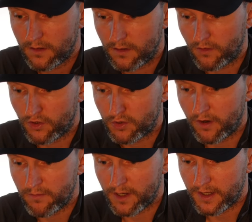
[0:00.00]
You've got
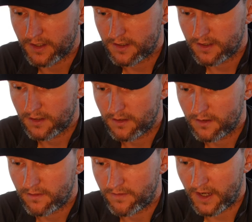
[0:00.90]
12 minutes,
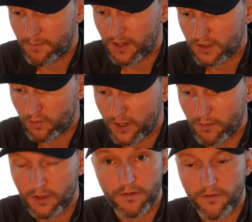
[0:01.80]
30 minutes, 1
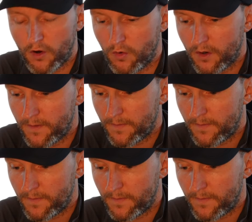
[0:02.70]
hour default,